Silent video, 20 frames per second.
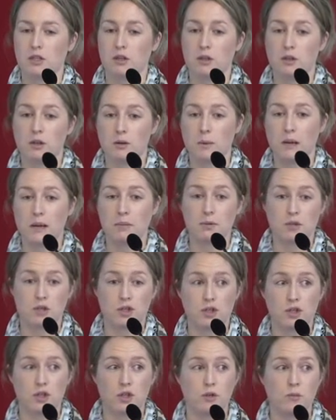A lot of people
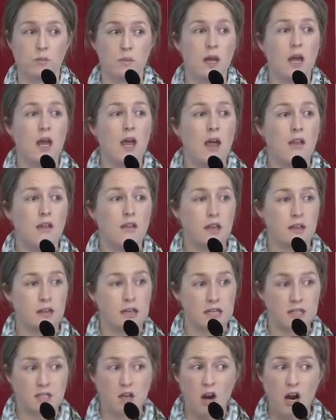assume that
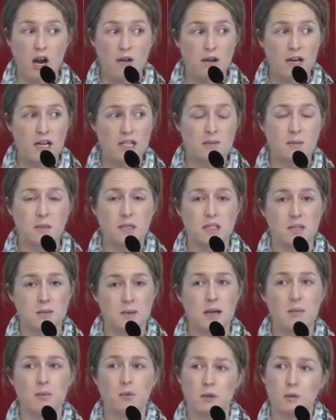it's high rates, but it's
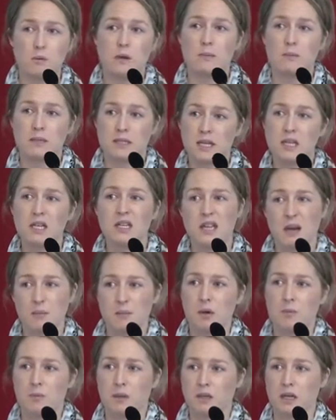about 0.1% in that
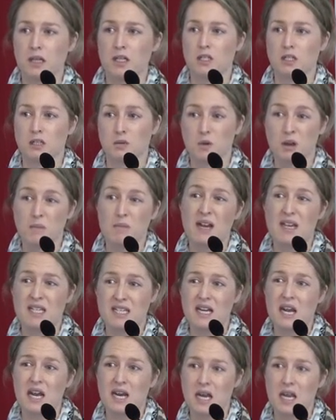population, and we're
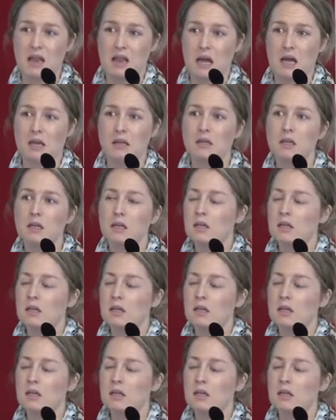maintaining that.